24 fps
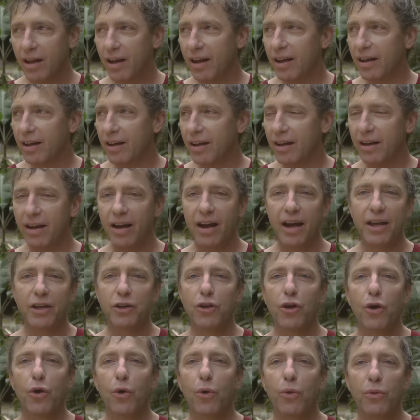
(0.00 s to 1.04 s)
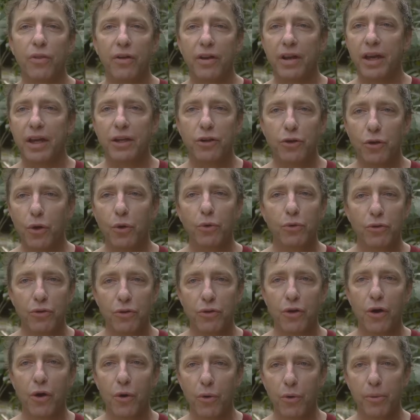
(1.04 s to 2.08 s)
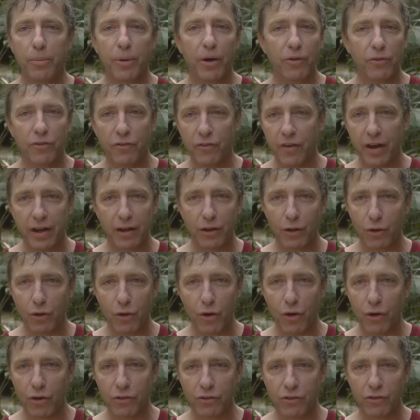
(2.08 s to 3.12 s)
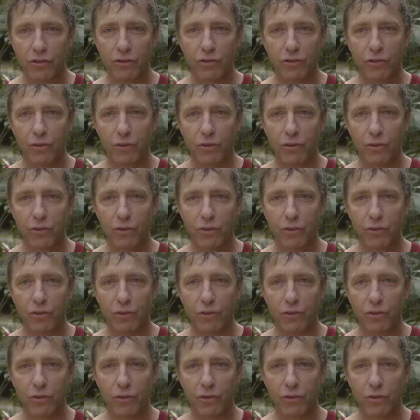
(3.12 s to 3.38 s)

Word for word: I know that I don't know about final causes,